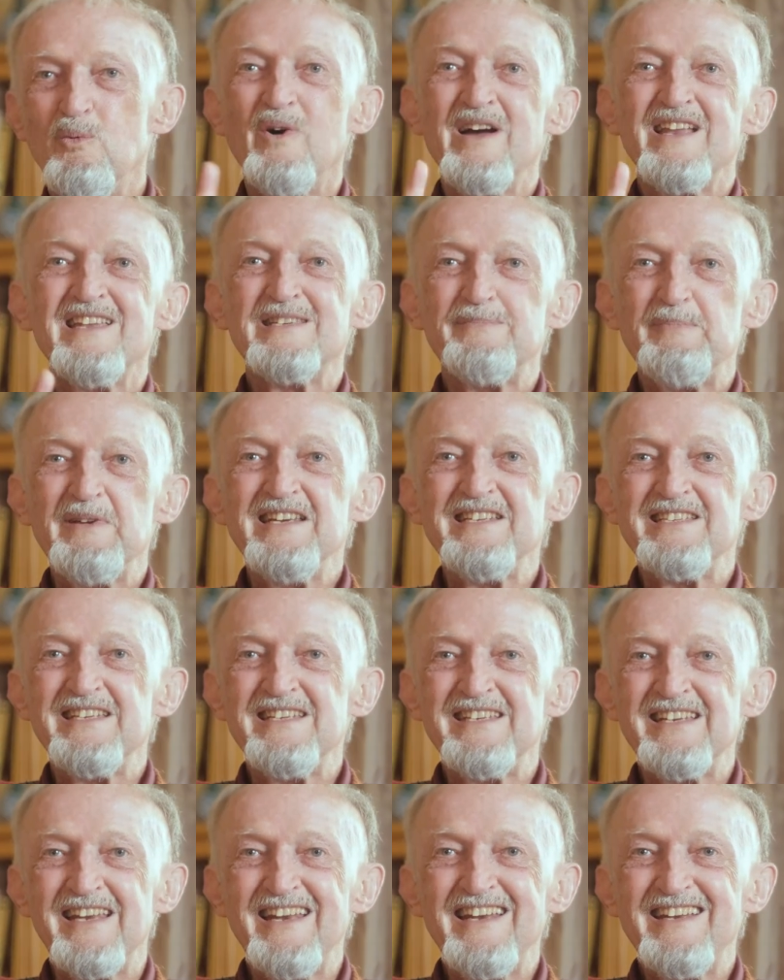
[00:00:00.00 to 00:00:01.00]
one
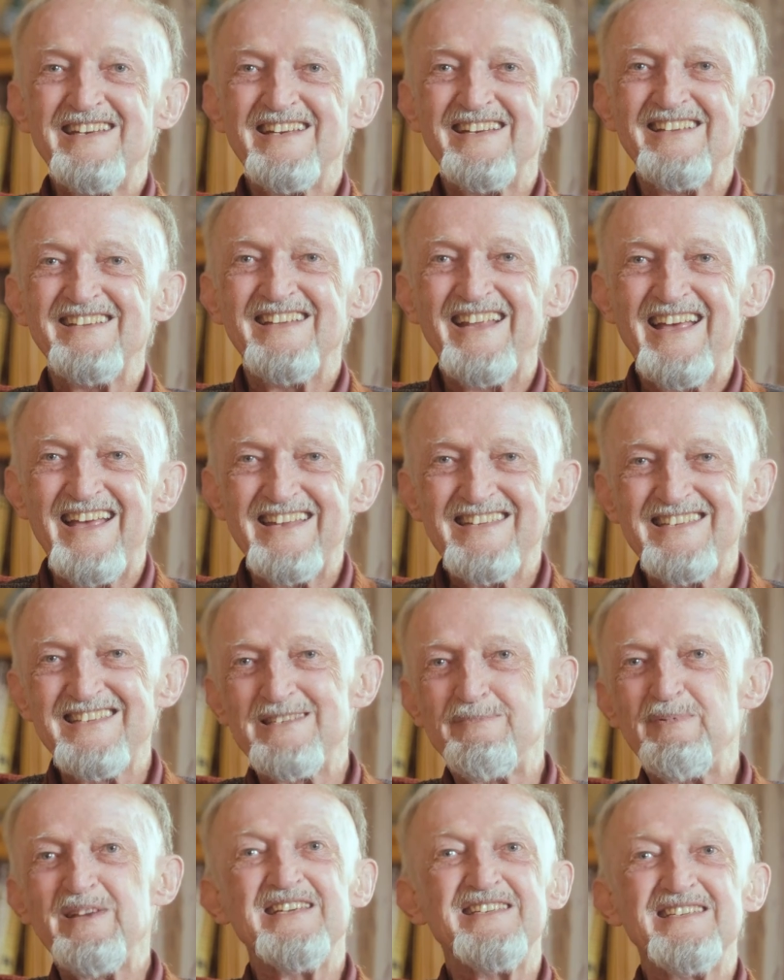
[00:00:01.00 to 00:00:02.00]
species in it, and that
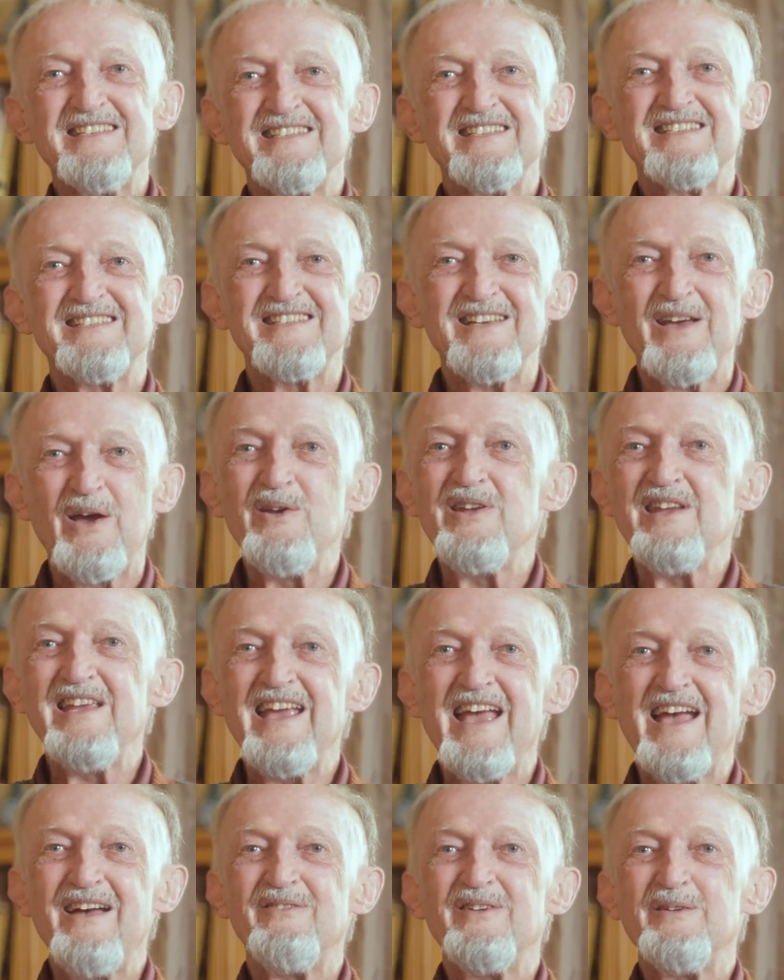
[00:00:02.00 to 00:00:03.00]
species has
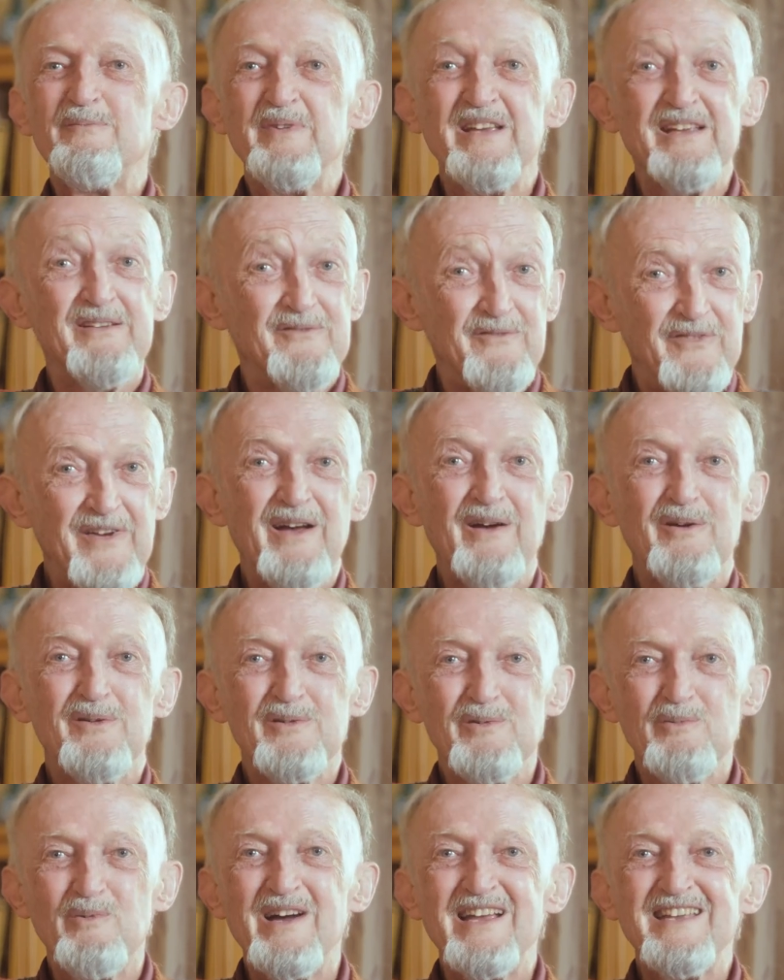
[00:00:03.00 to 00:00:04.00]
only ever been
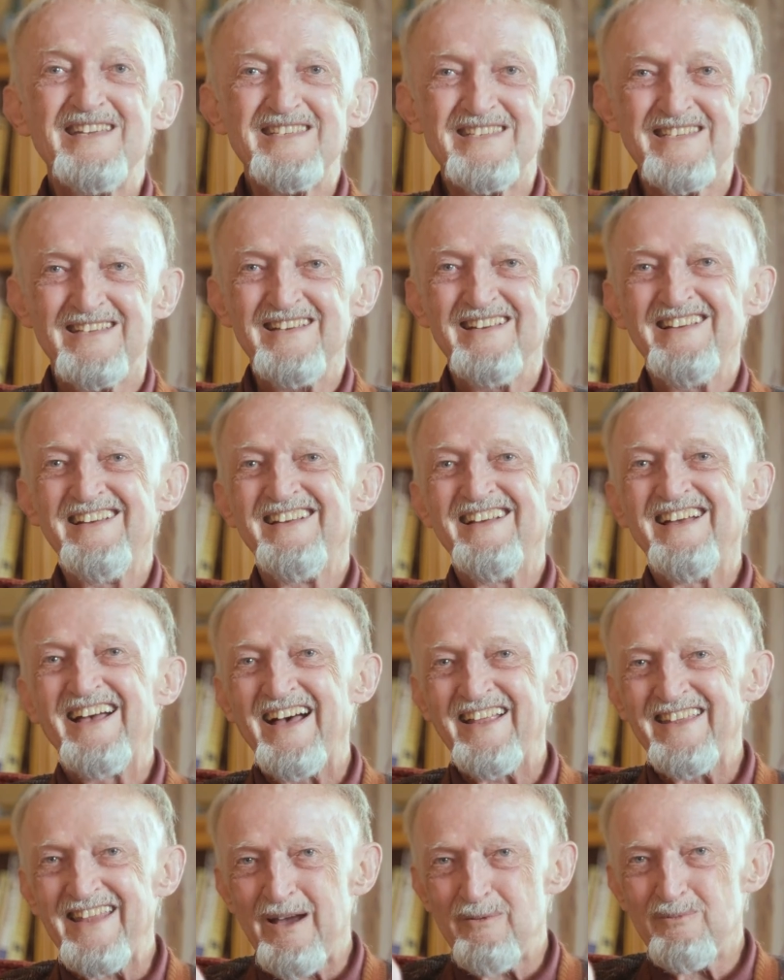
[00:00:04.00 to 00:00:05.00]
found once,
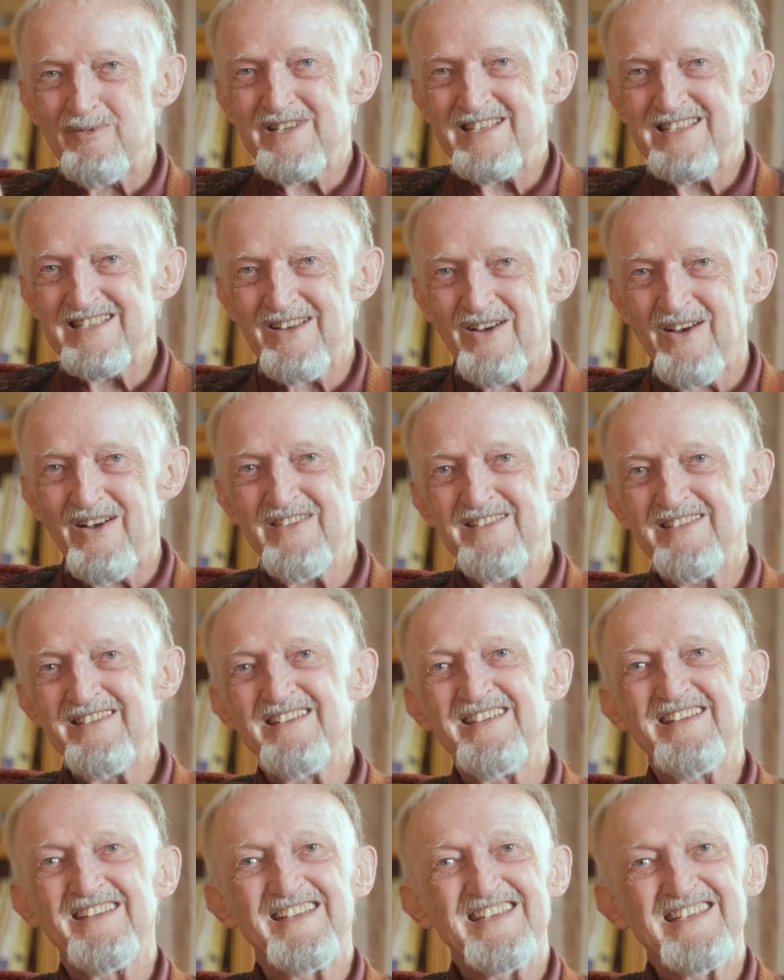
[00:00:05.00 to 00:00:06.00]
and that was
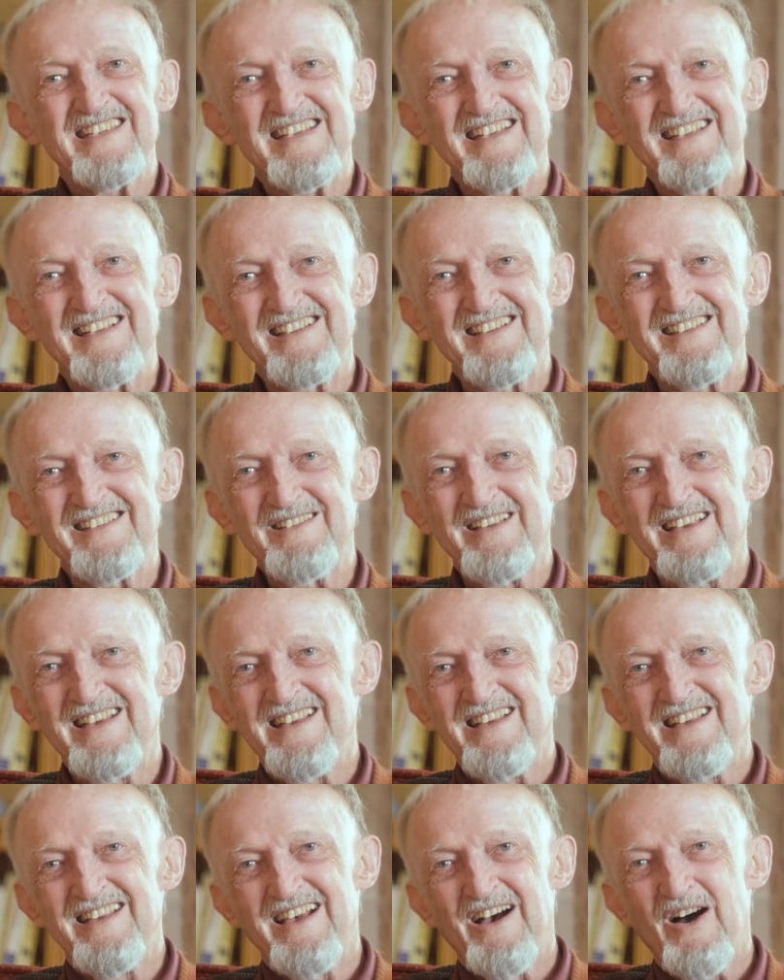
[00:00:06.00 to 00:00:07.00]
on this little
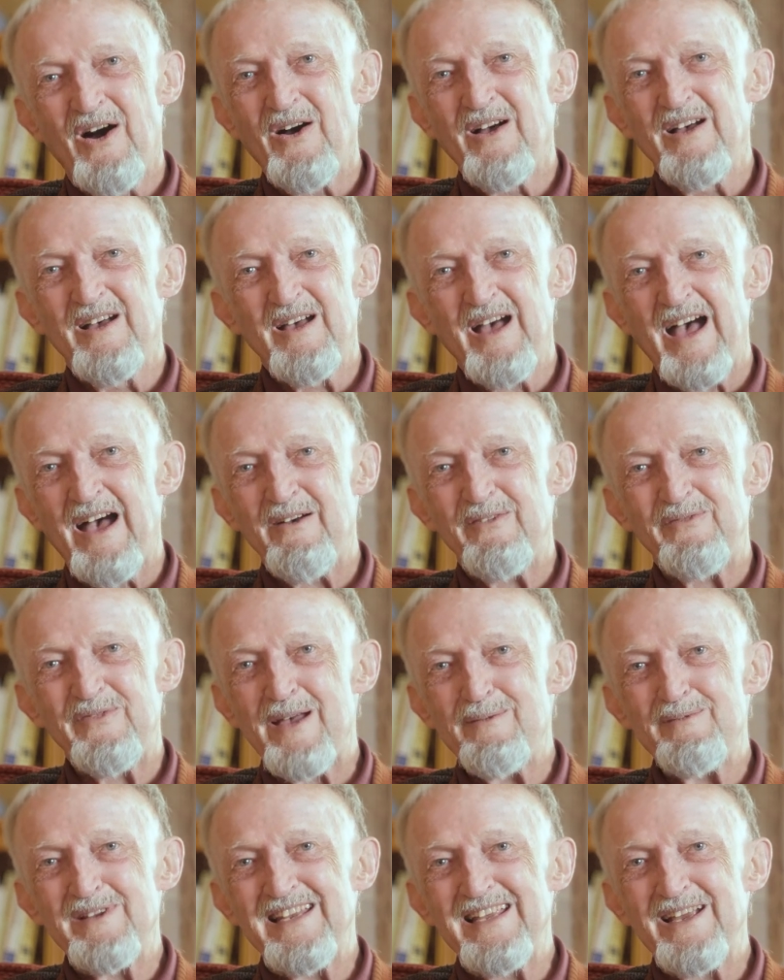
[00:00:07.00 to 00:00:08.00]
uh,
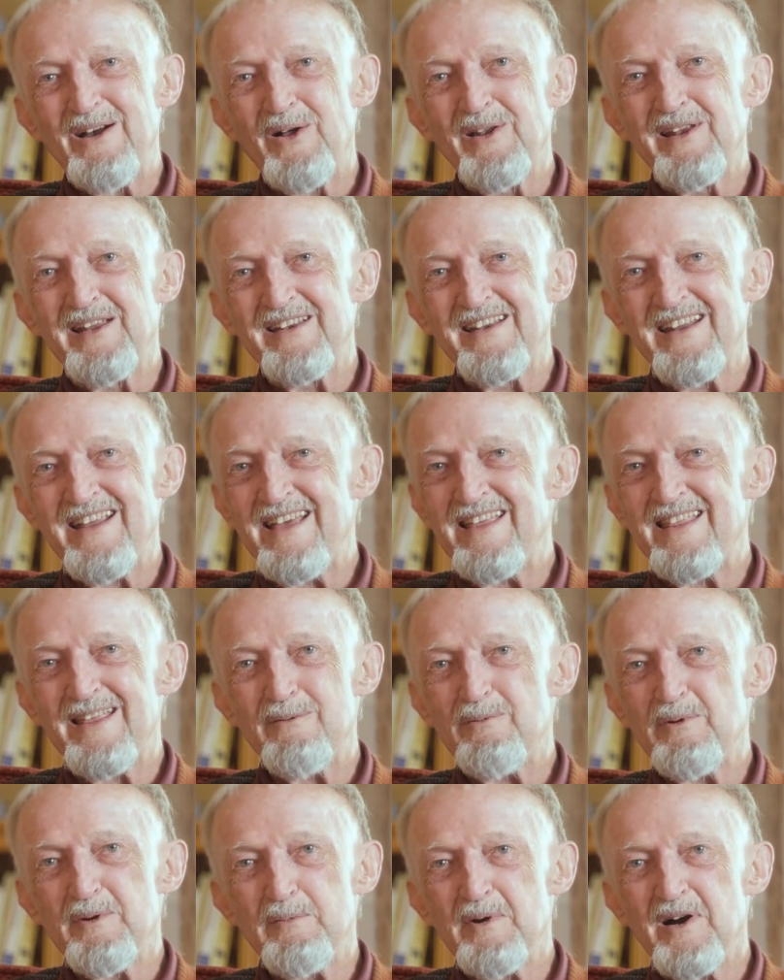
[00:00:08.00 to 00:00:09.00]
family holiday
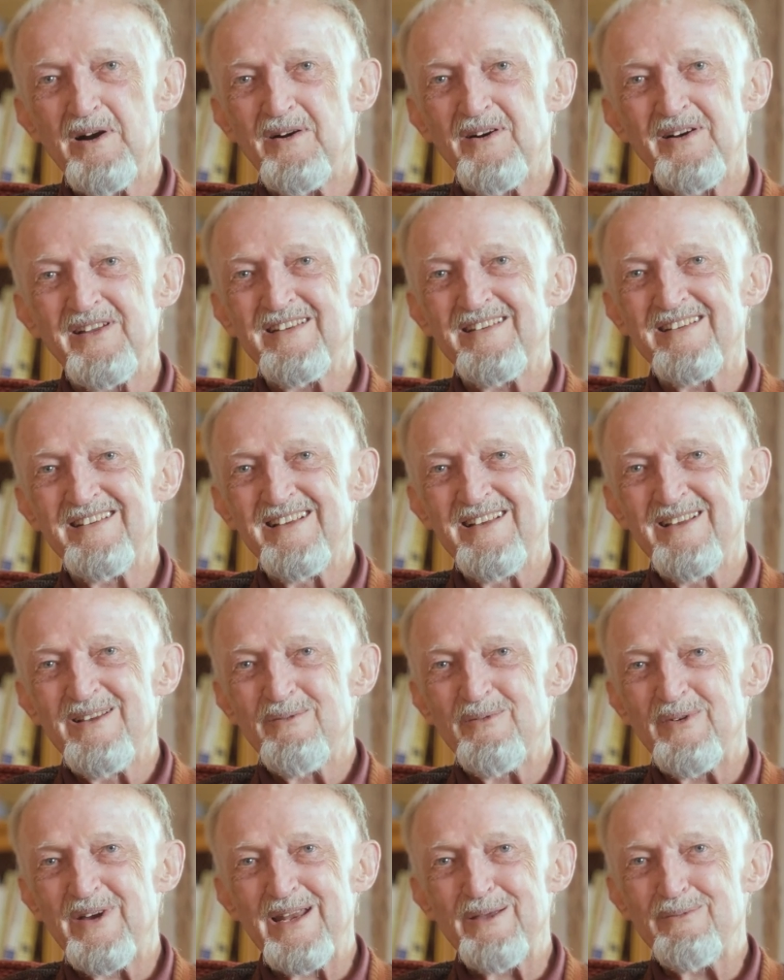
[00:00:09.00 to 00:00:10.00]
that we were on
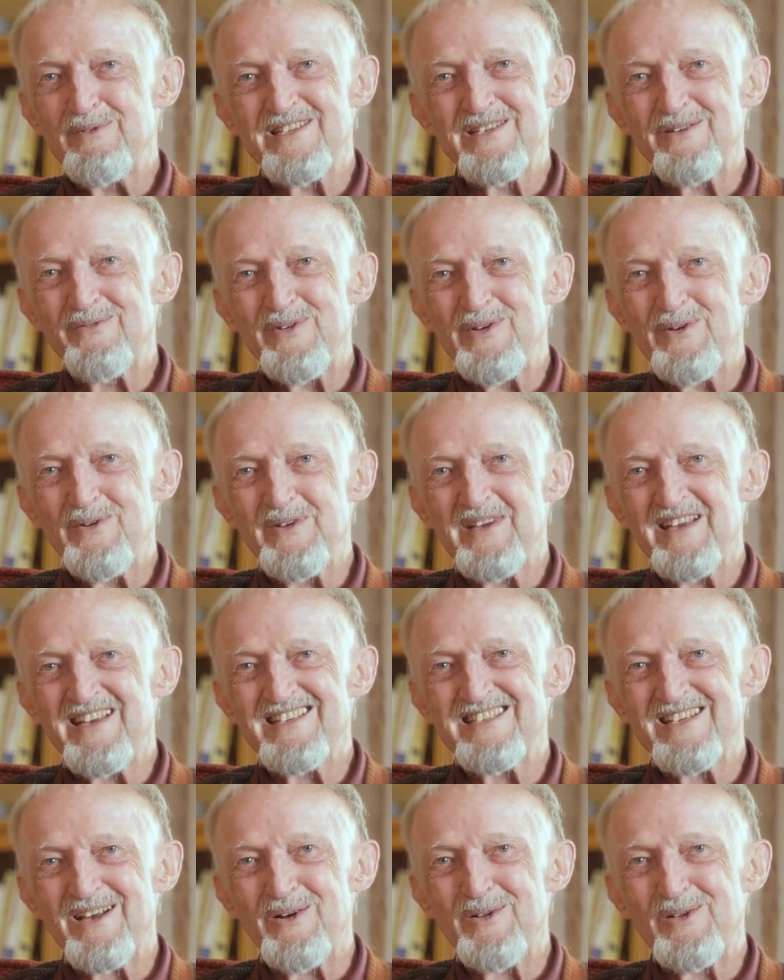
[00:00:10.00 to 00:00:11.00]
when he was a few
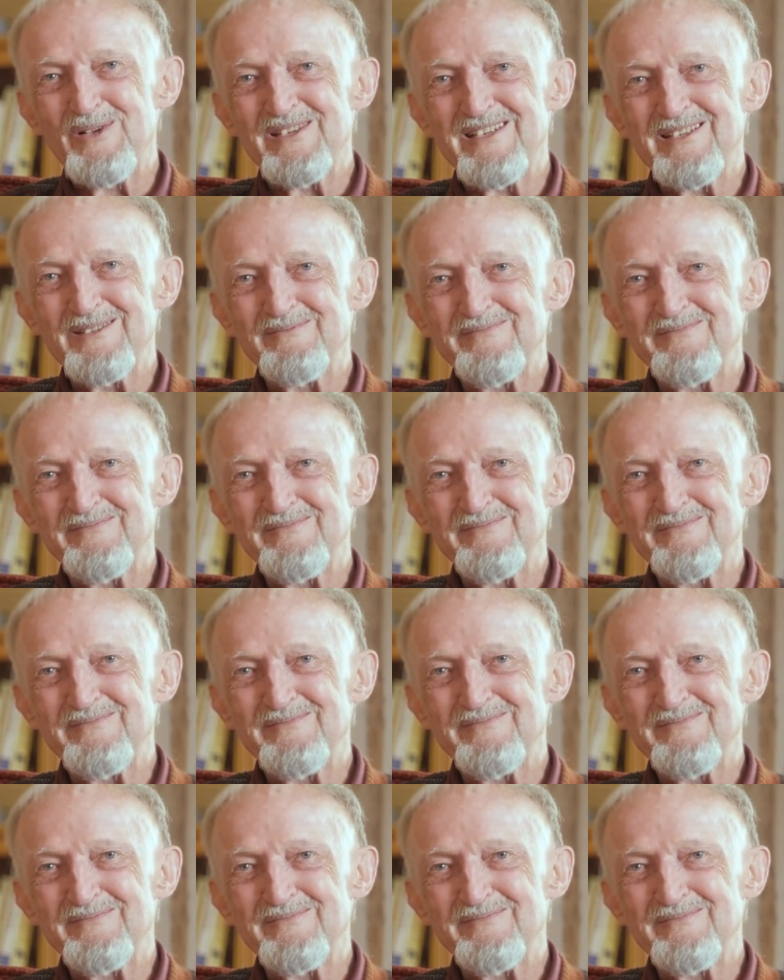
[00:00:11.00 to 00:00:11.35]
years old.